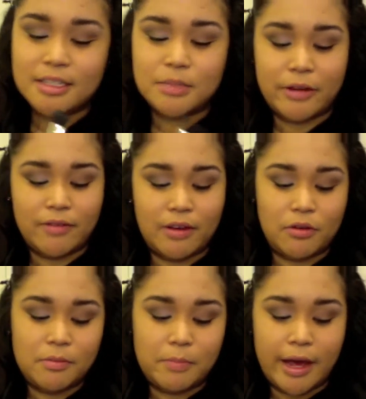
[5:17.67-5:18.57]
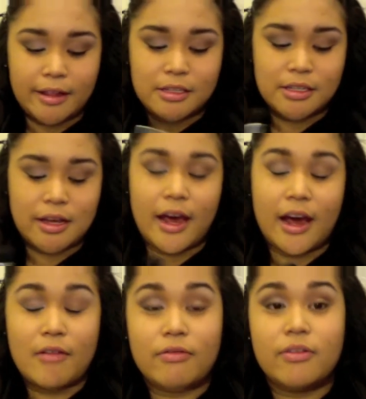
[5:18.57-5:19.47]
It's my favorite palette to
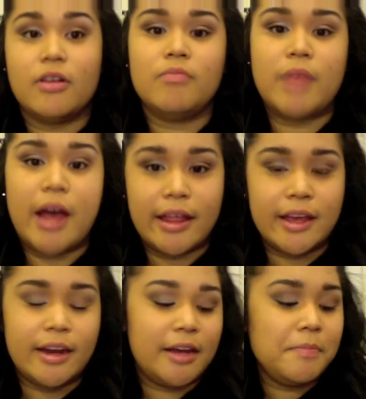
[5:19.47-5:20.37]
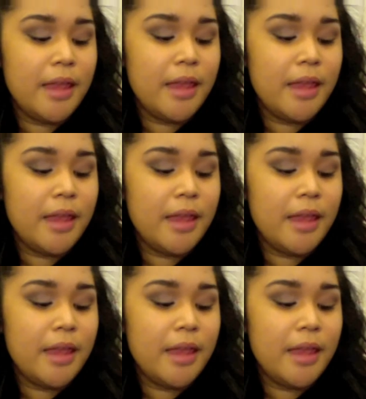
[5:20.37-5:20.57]
have for highlighting.